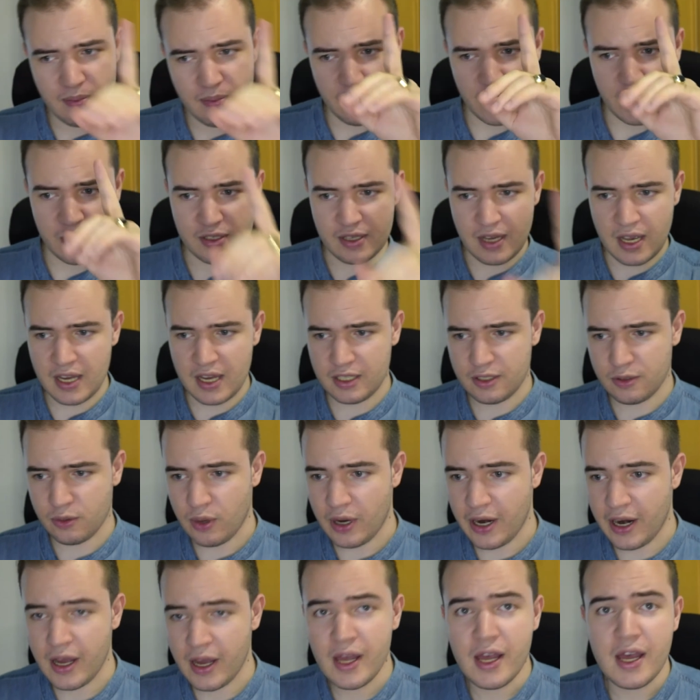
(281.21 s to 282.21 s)
Because I
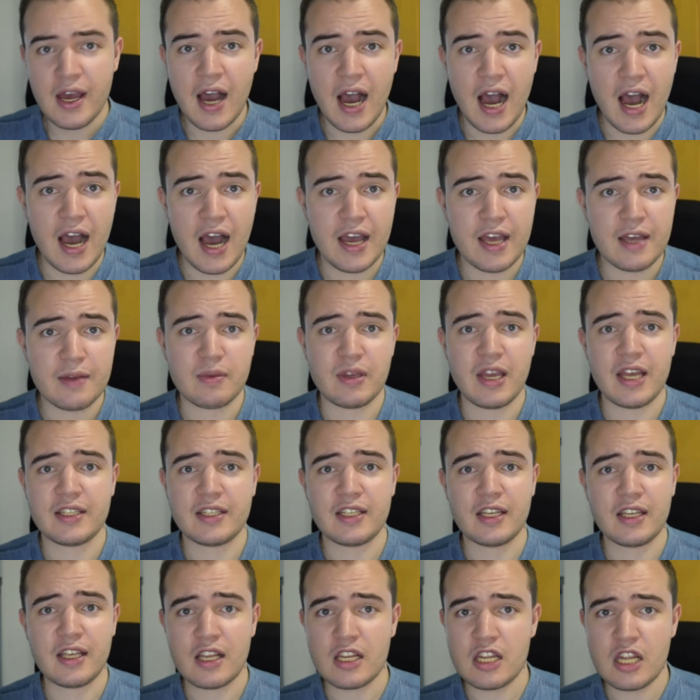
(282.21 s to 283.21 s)
swear, I am getting